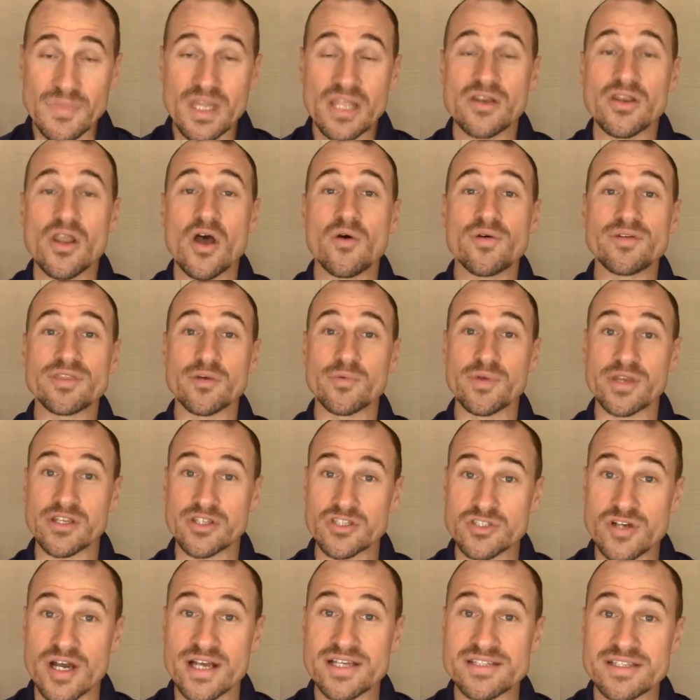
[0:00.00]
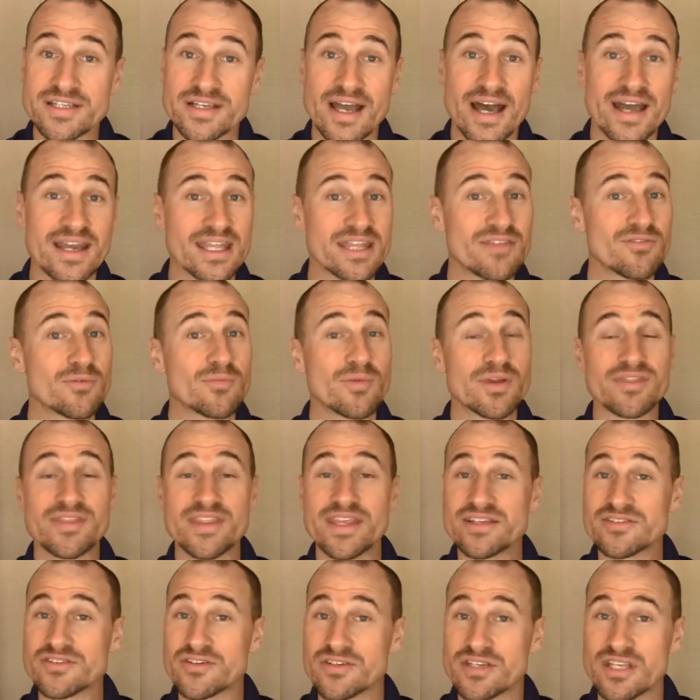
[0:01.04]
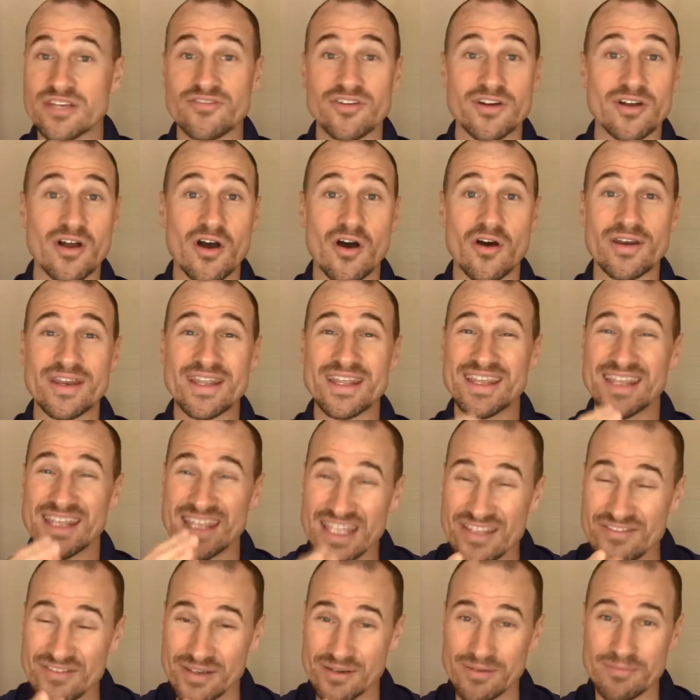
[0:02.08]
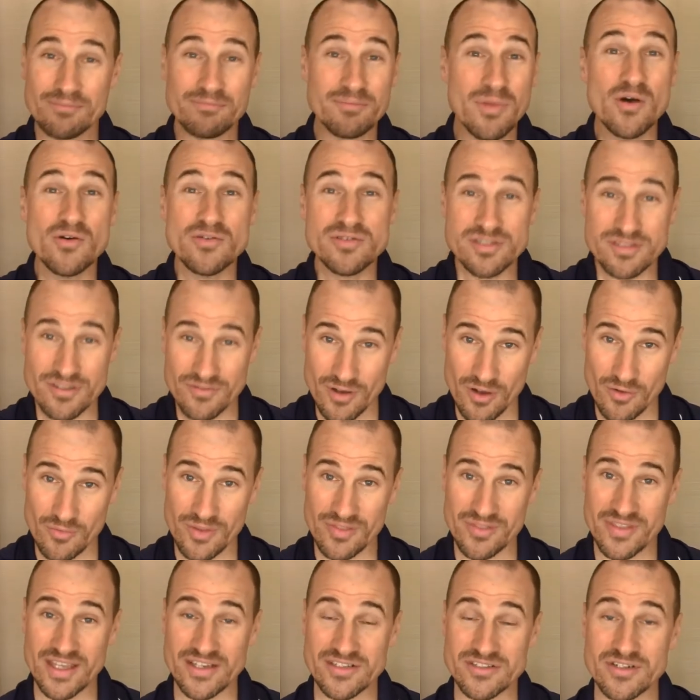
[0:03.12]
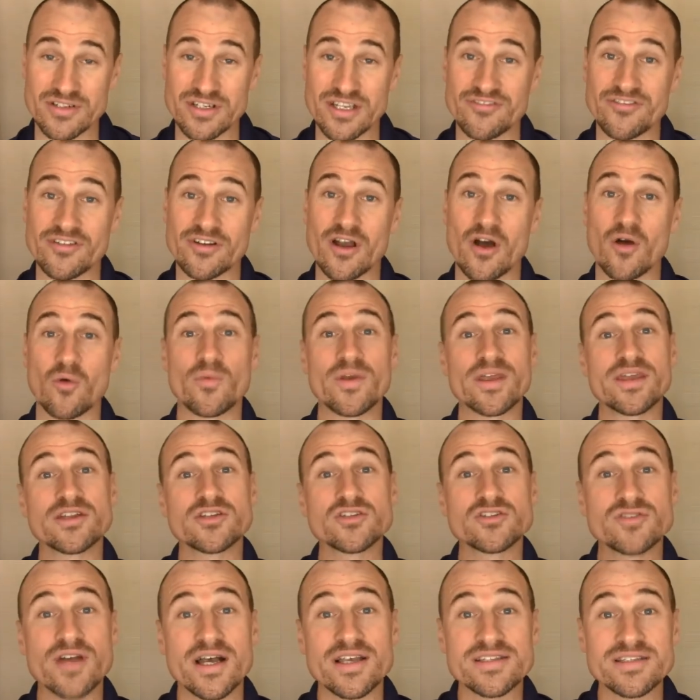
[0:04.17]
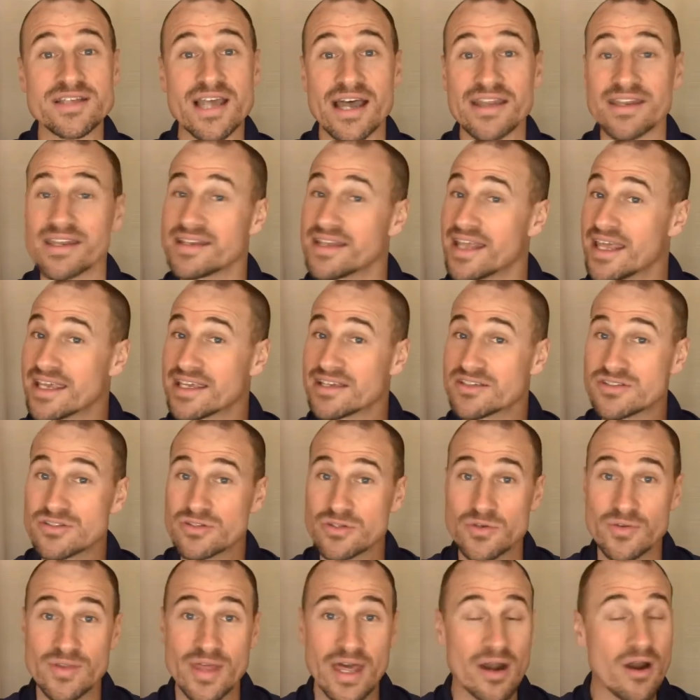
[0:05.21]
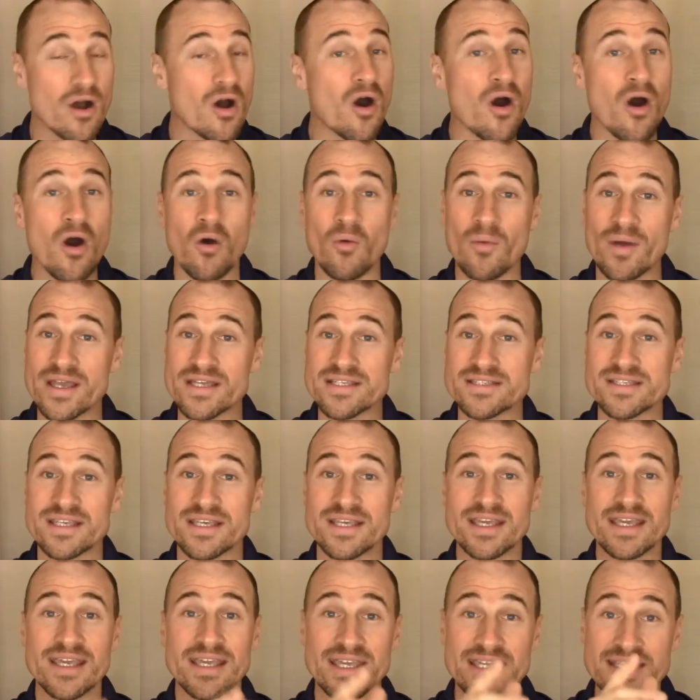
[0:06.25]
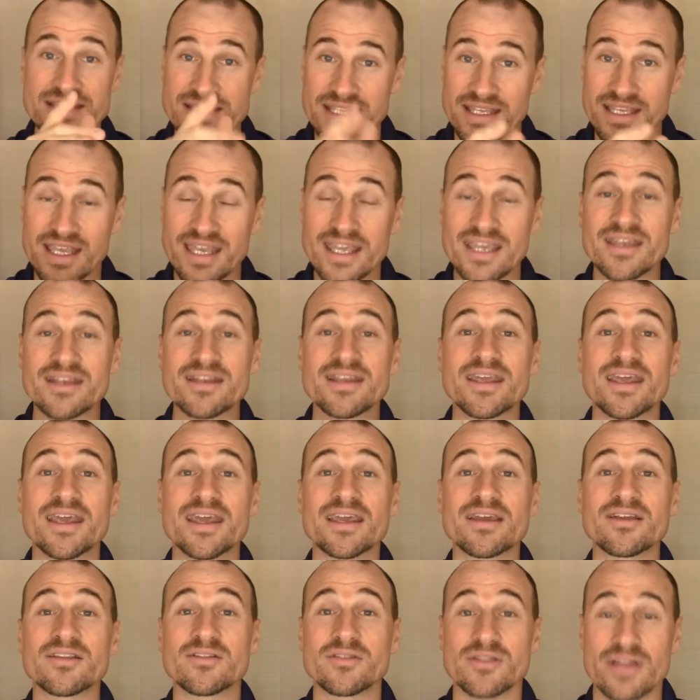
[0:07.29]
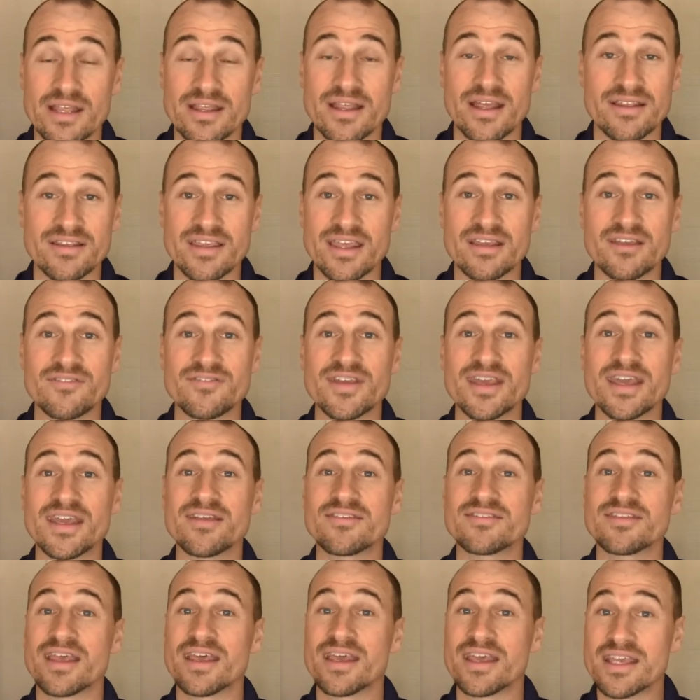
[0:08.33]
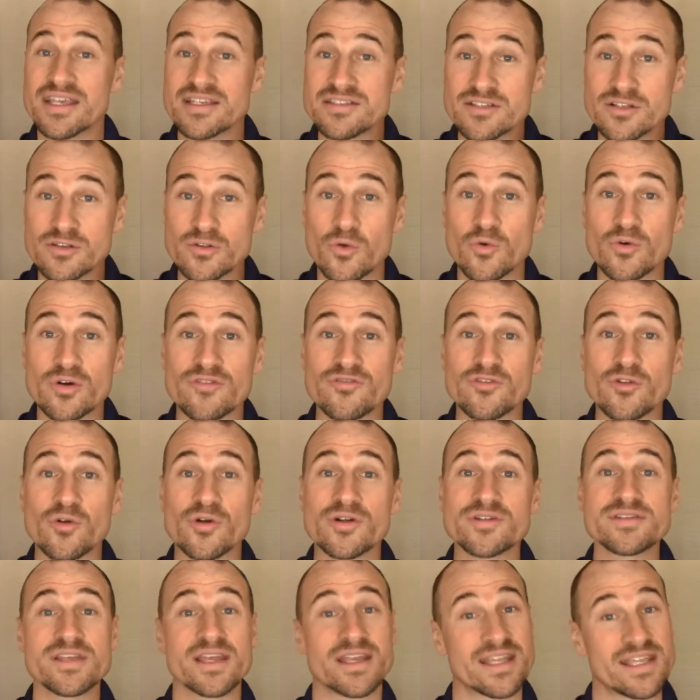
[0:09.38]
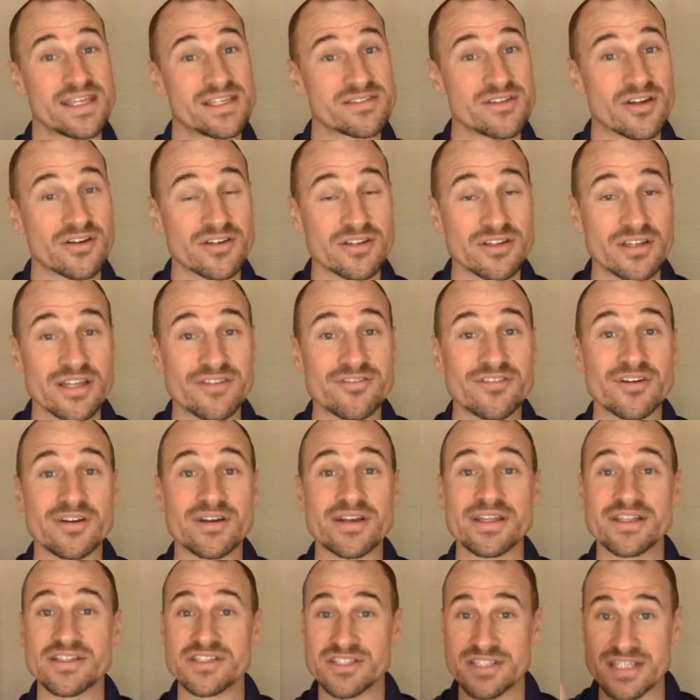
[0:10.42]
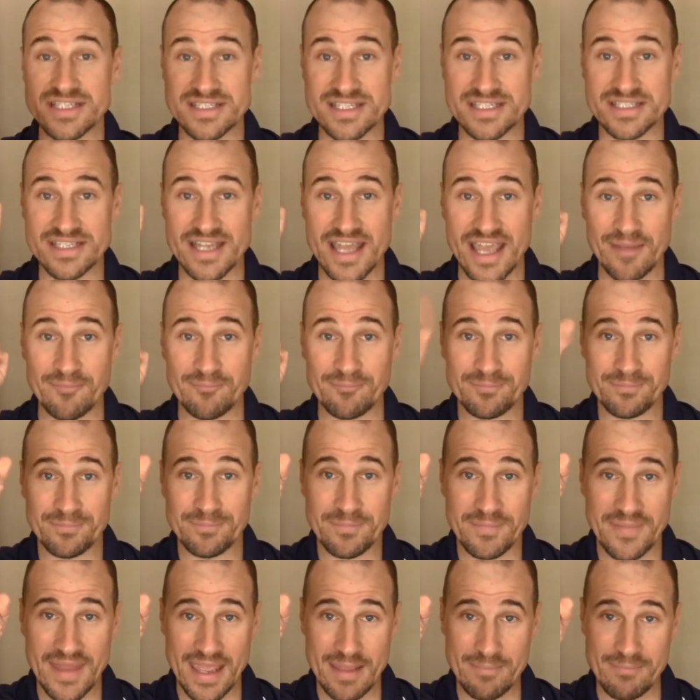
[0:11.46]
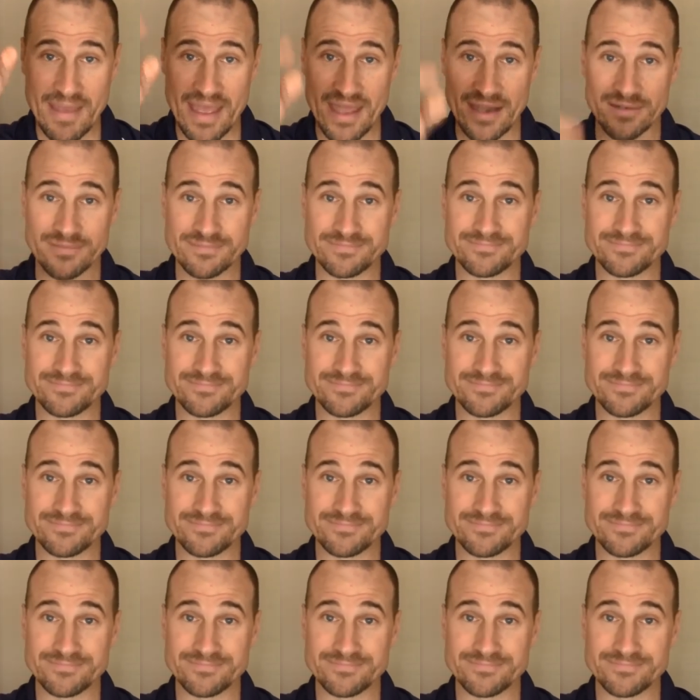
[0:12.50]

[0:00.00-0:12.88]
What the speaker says: knowing that we can trust in God even when things are difficult, even most of all when things are difficult, we can trust God to take us through that always. He's the King and King of Kings, He's the Lord of Lords, and He's our deliverer. In Jesus' name, amen.